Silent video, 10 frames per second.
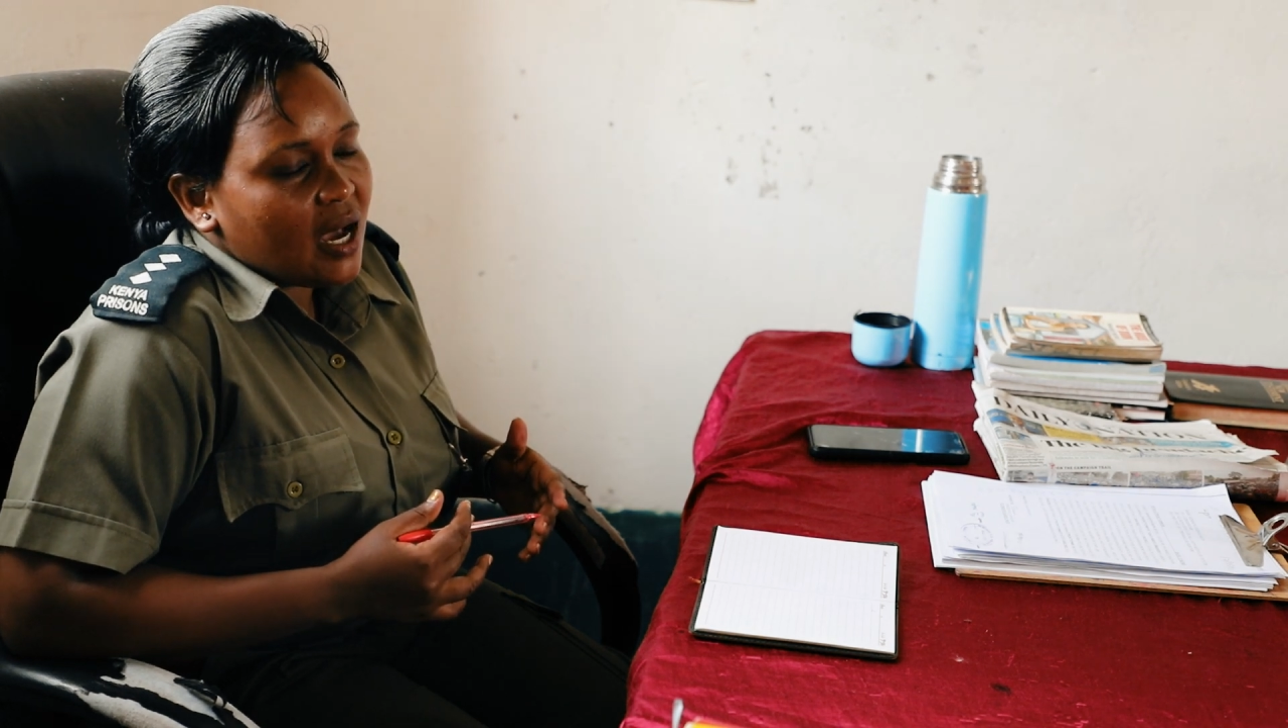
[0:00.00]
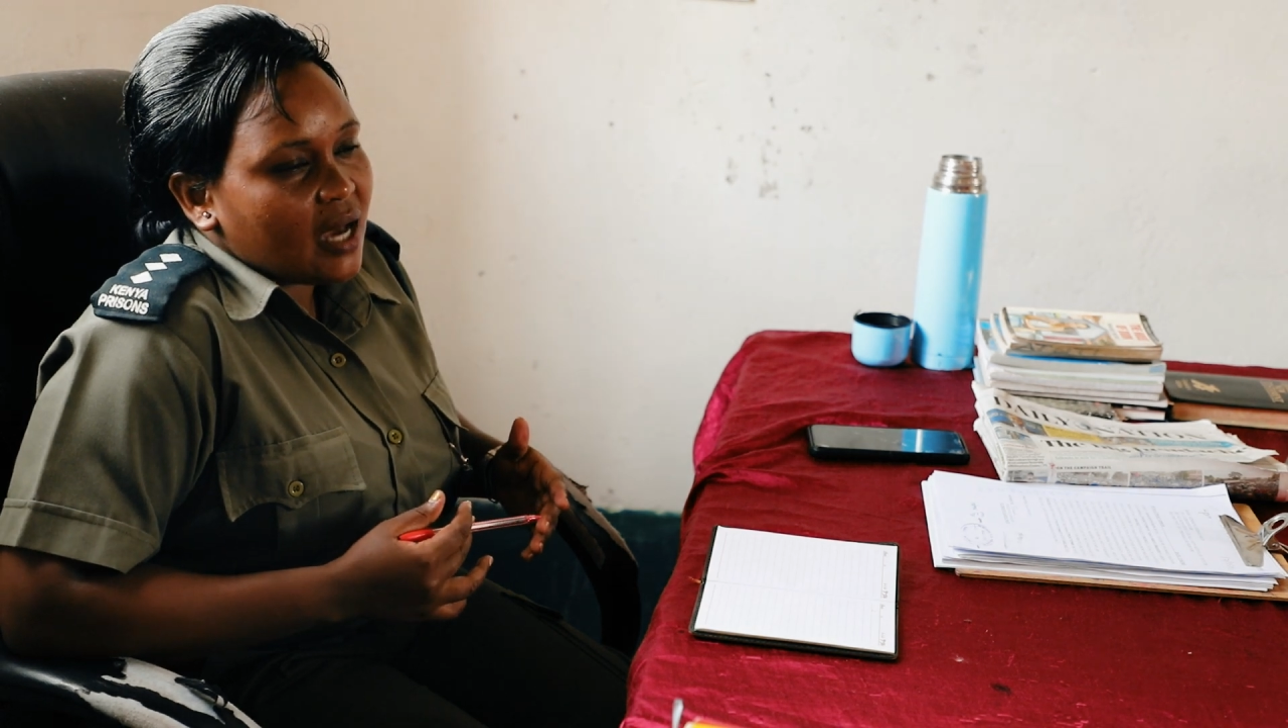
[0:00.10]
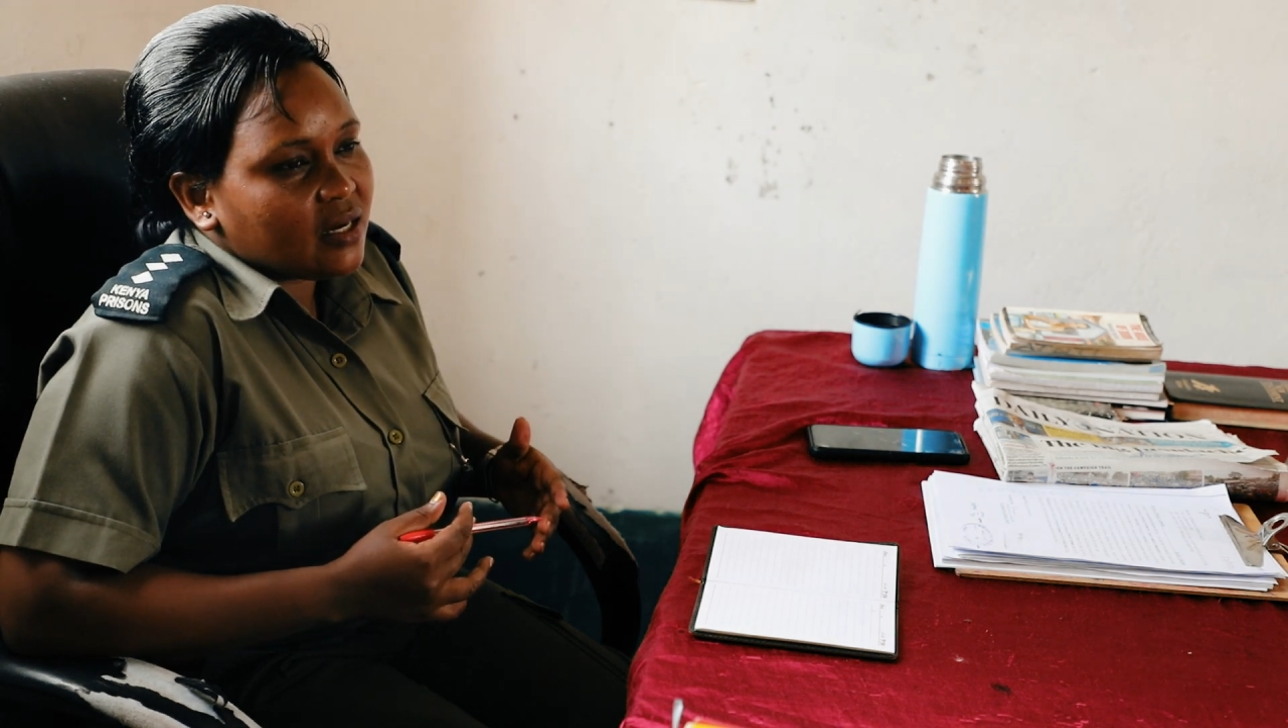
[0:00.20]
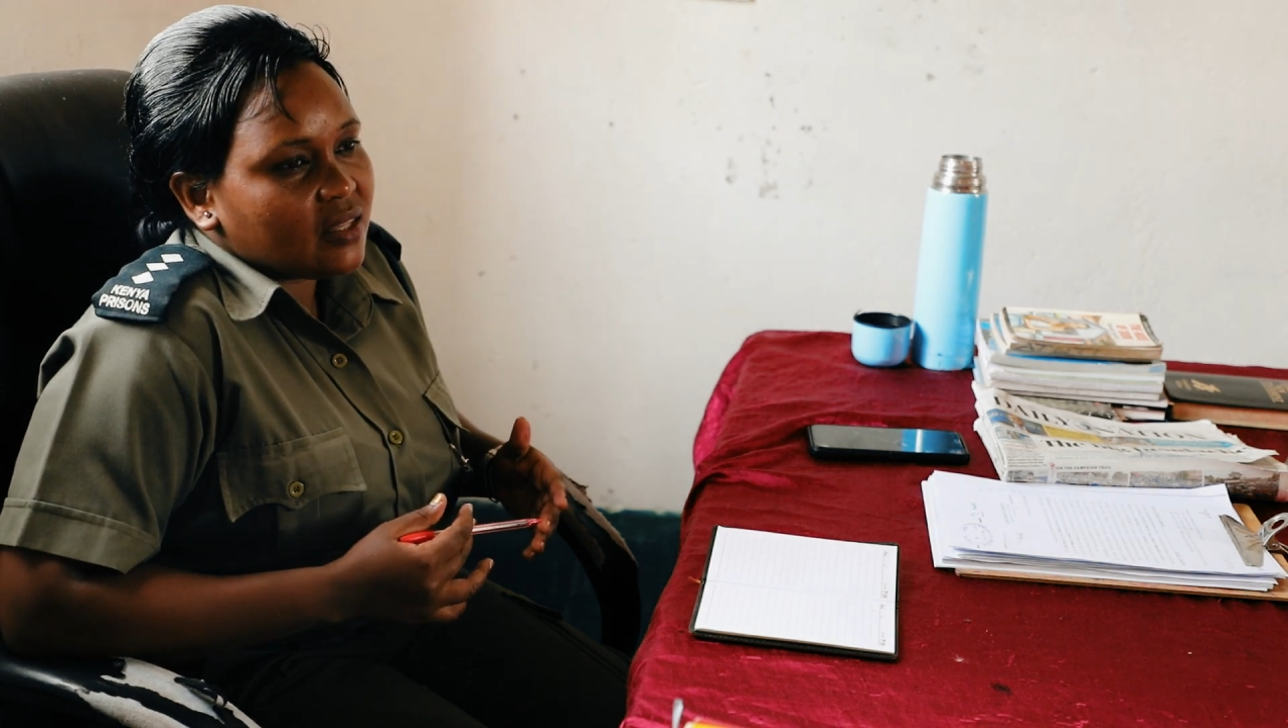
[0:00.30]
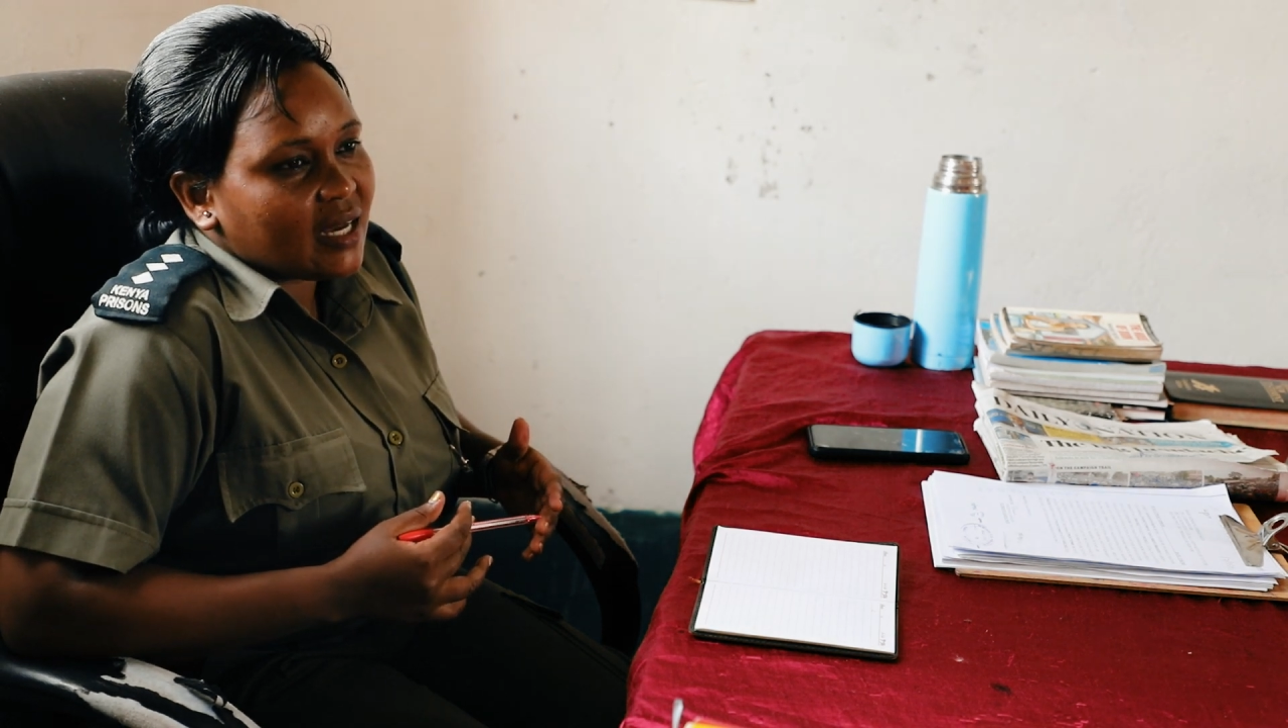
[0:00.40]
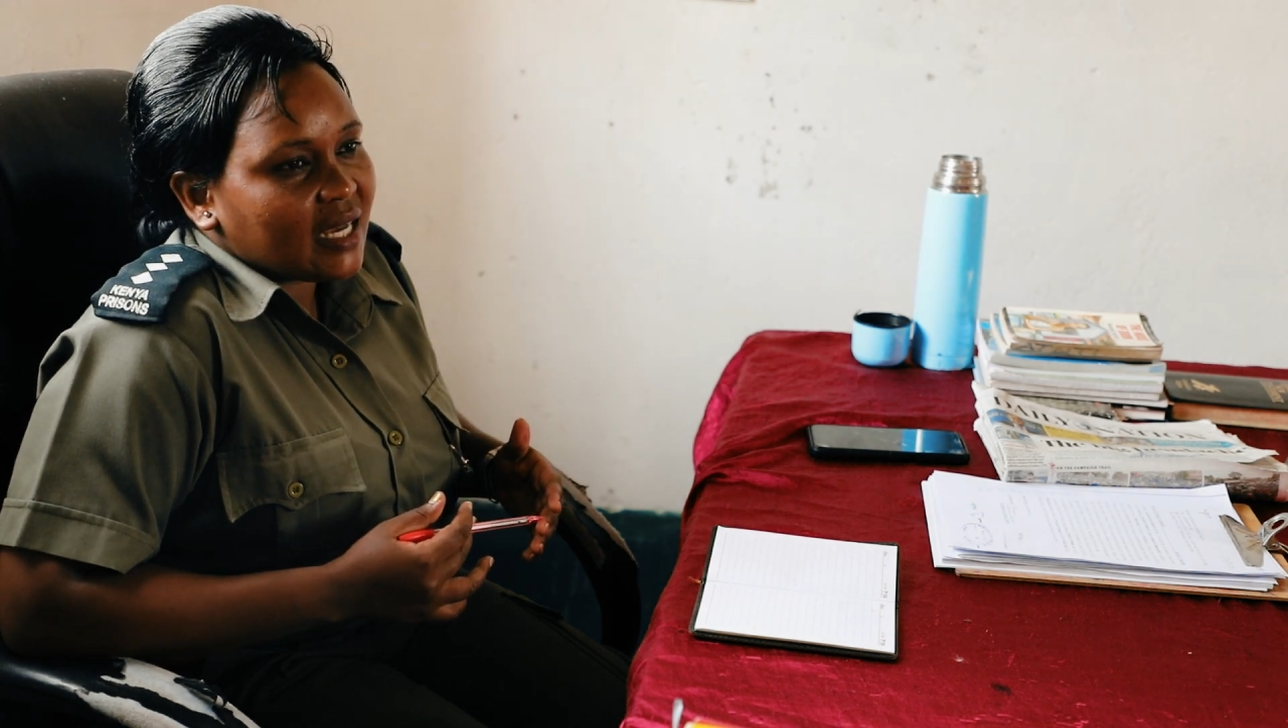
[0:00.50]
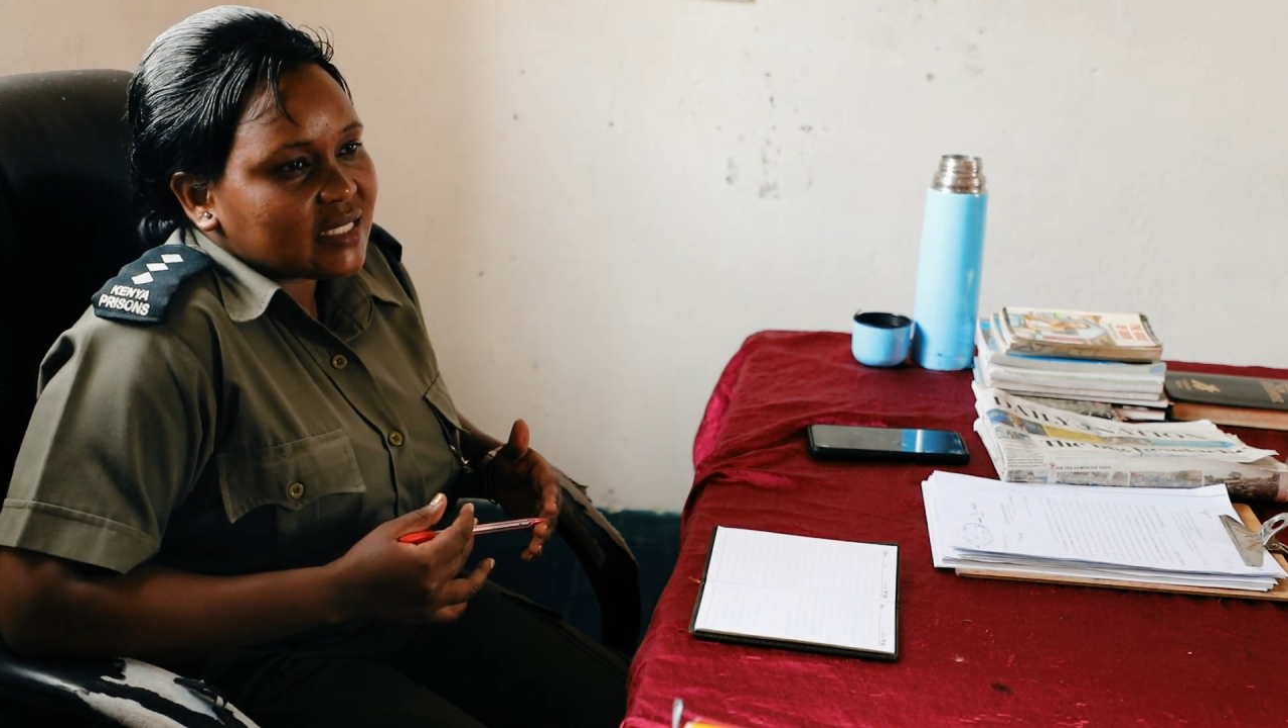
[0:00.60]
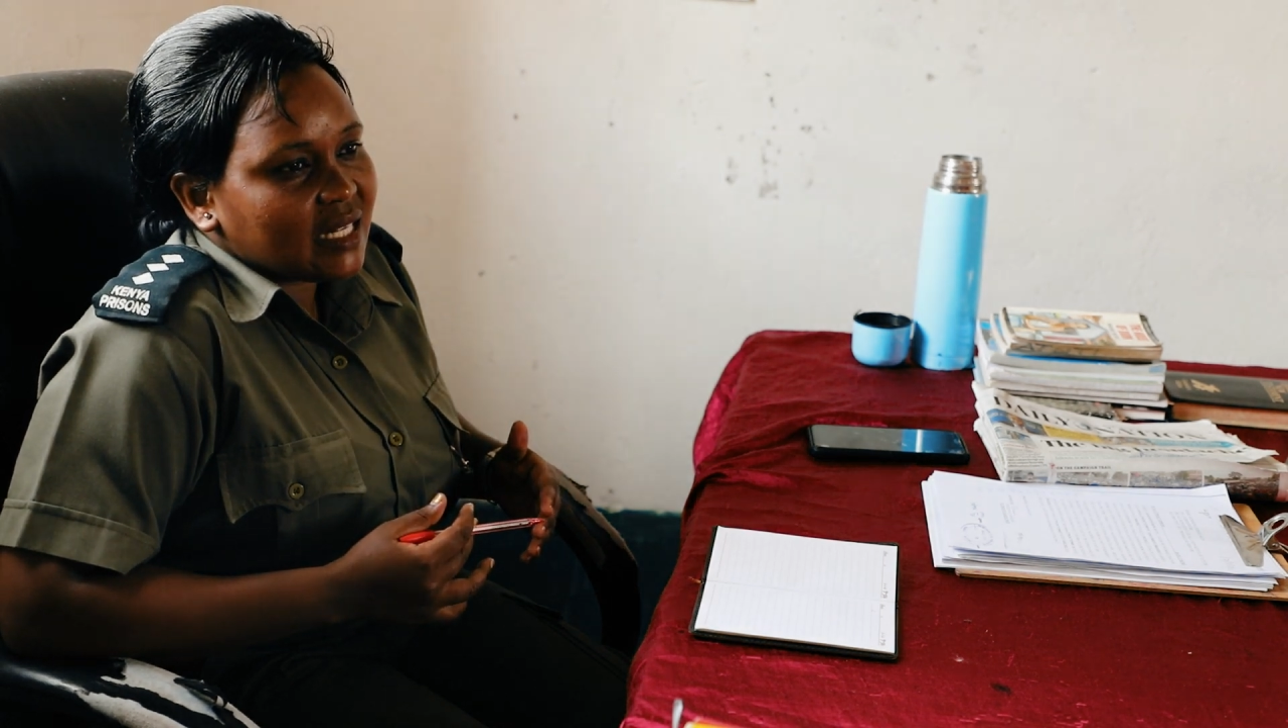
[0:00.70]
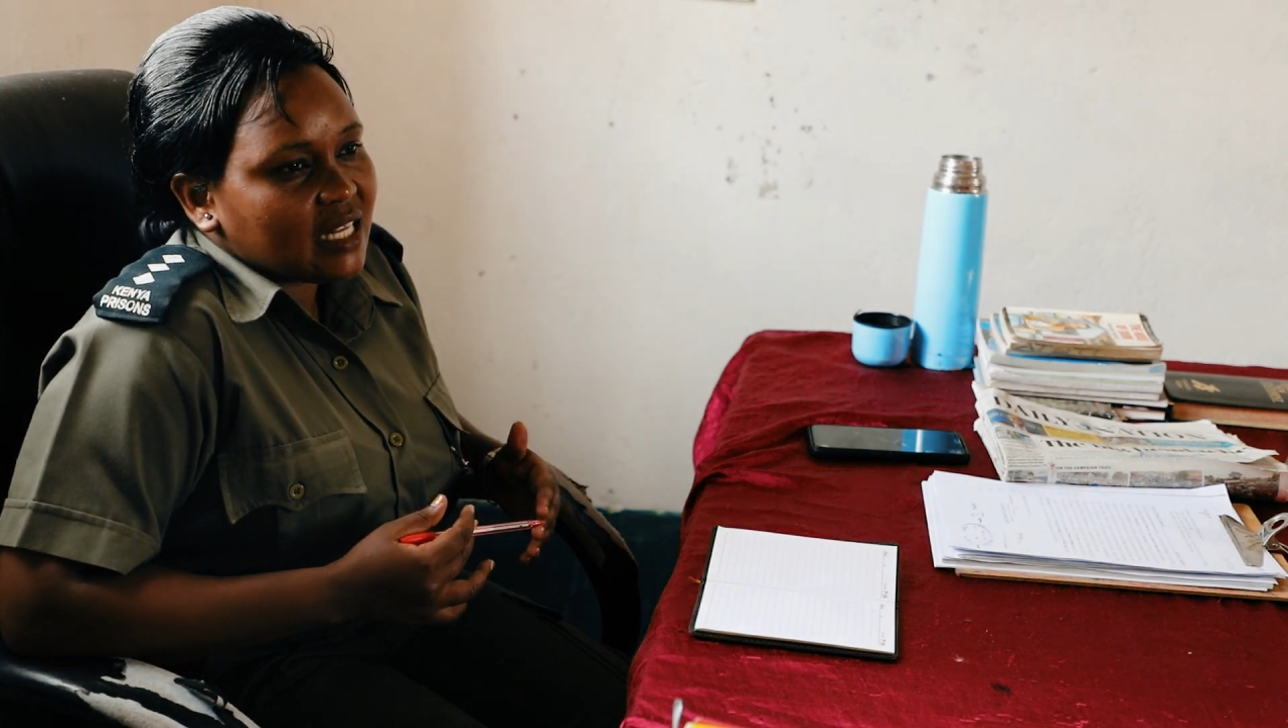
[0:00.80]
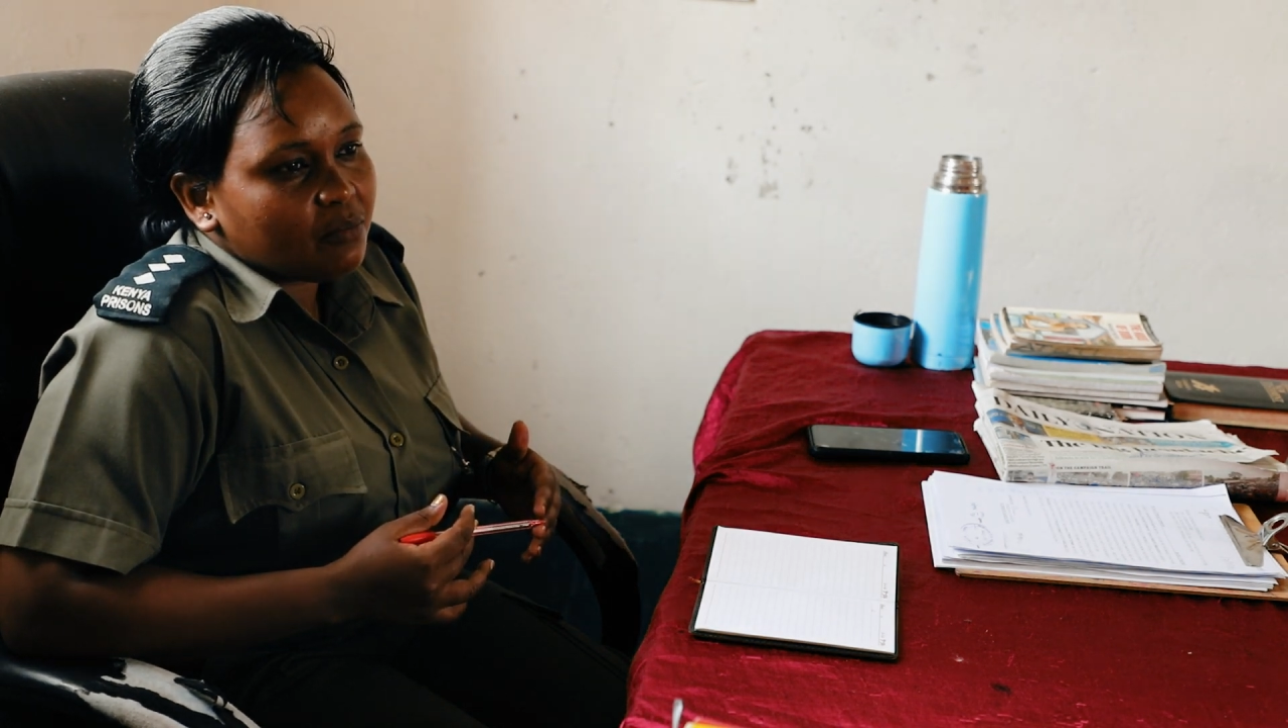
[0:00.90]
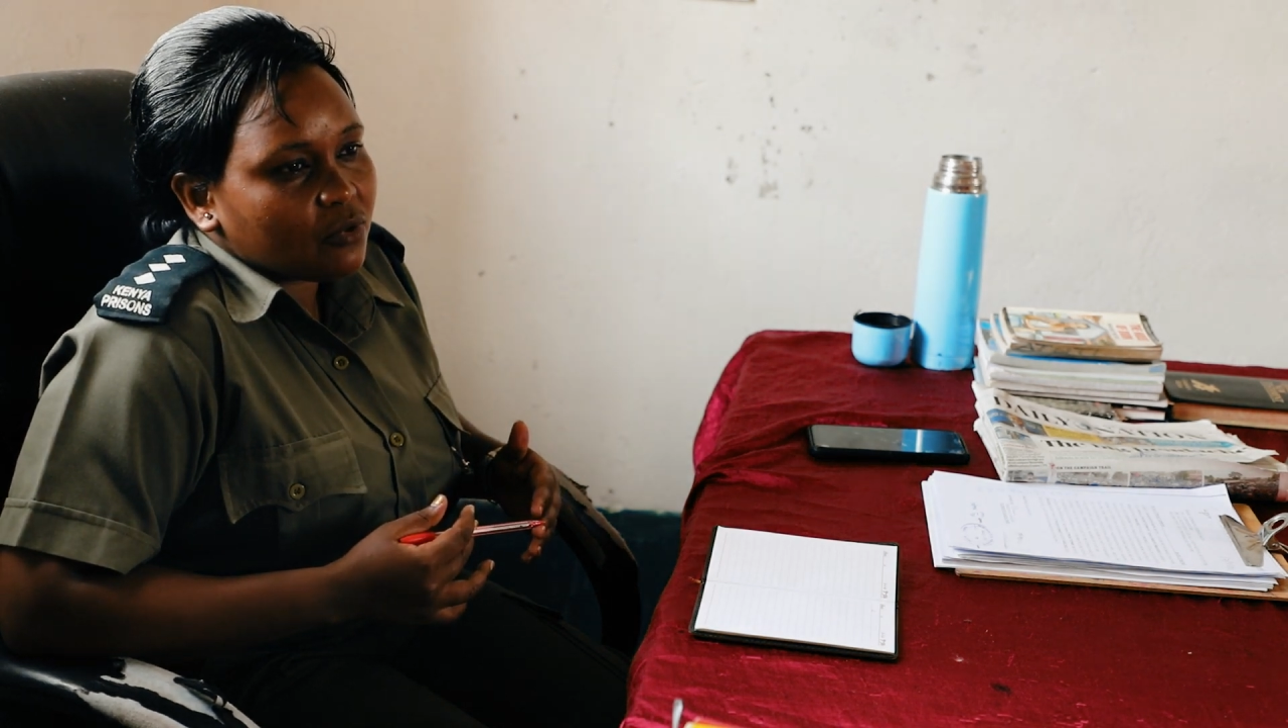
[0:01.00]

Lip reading: and the counseling